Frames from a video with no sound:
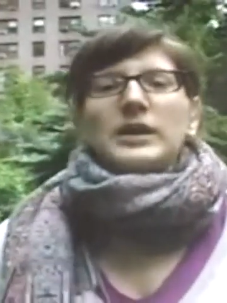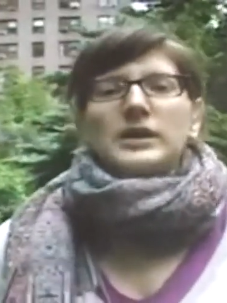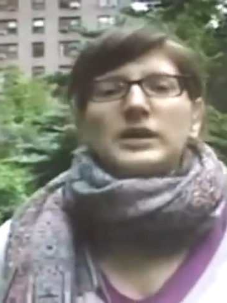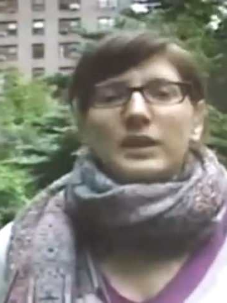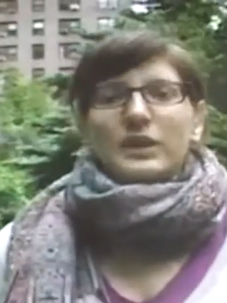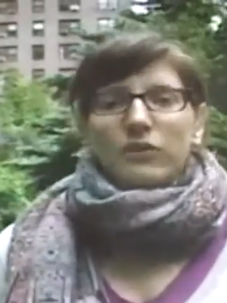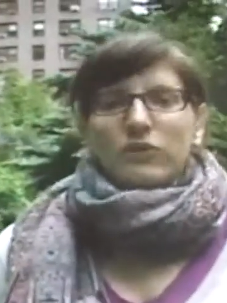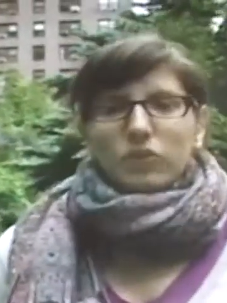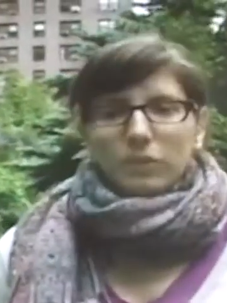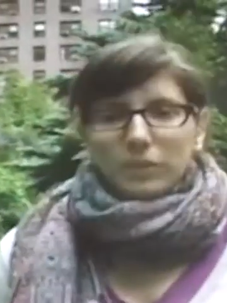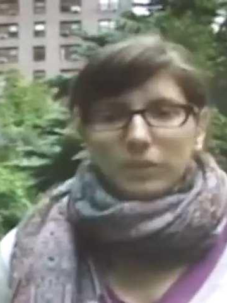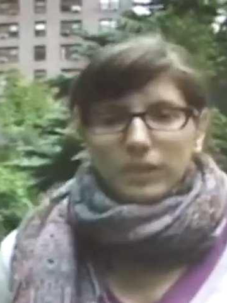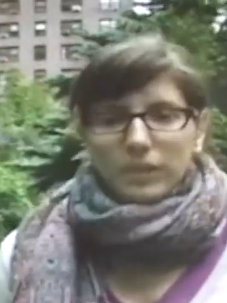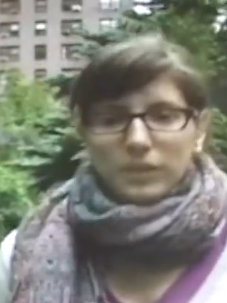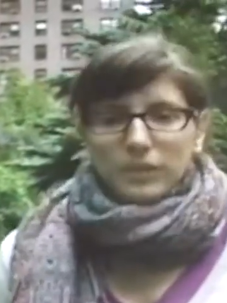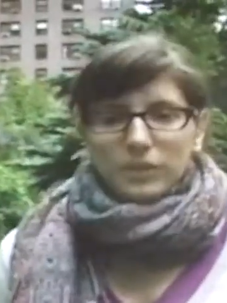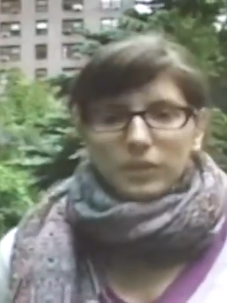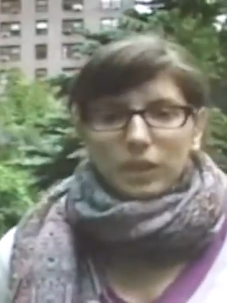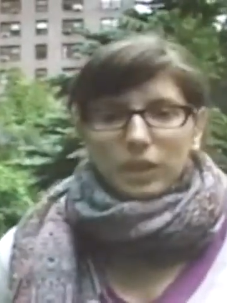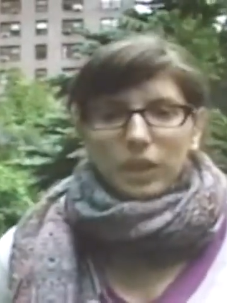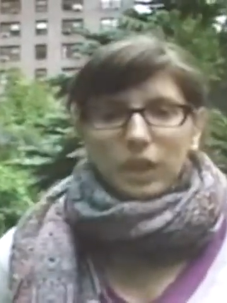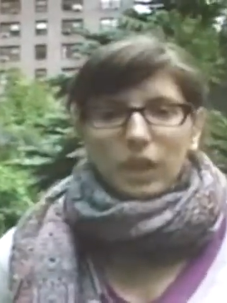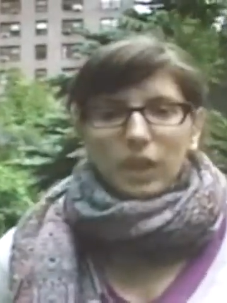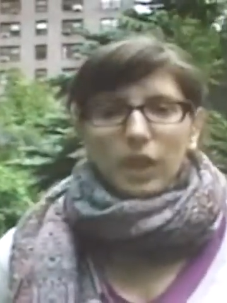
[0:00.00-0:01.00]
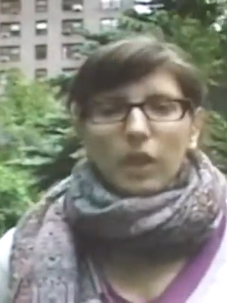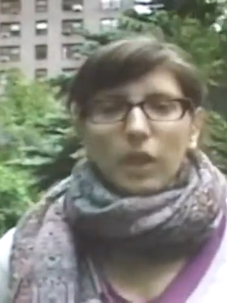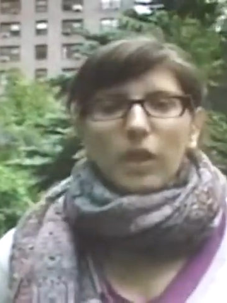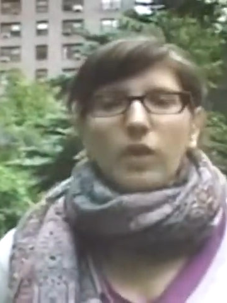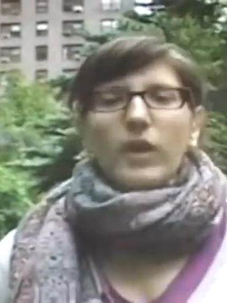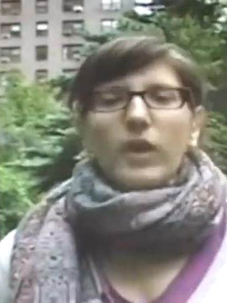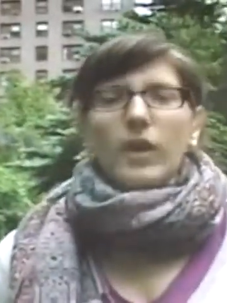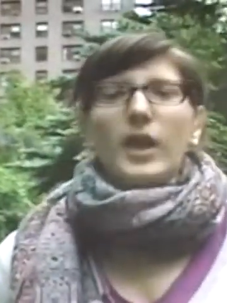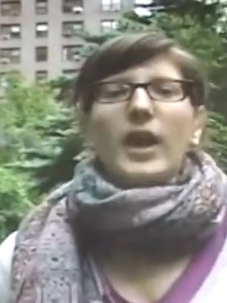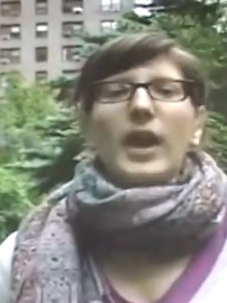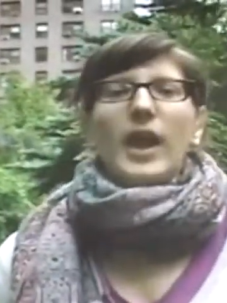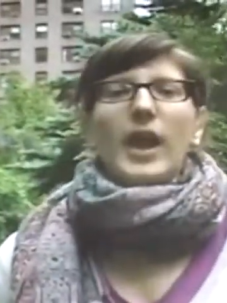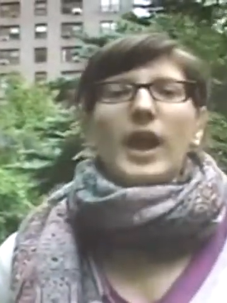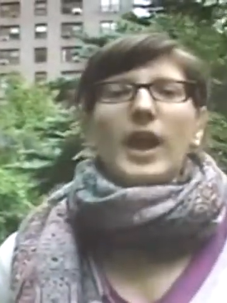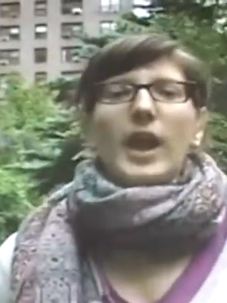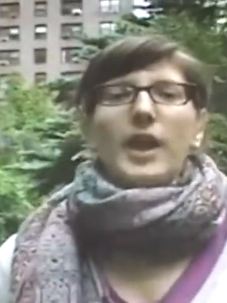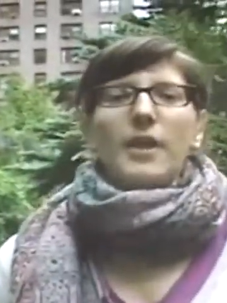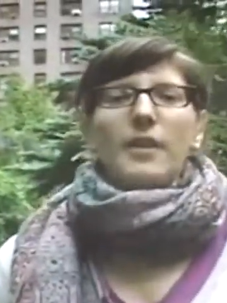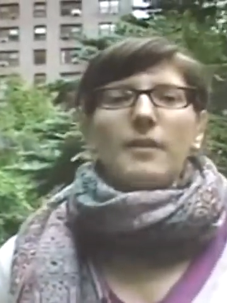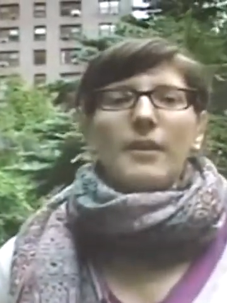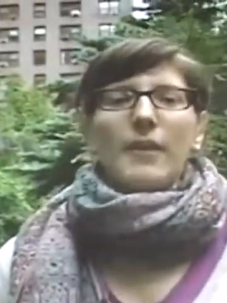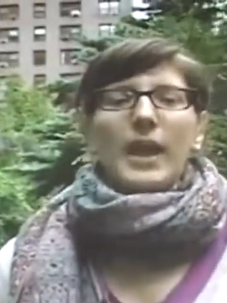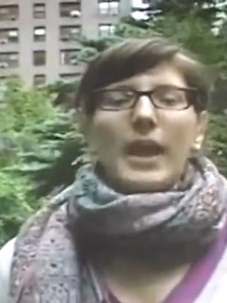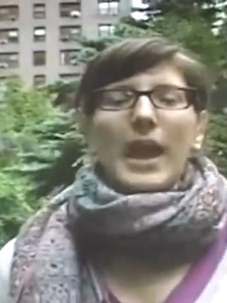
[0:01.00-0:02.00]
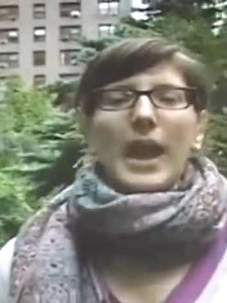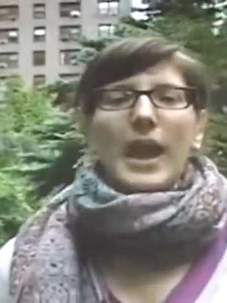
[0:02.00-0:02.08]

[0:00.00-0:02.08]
several months ago, um,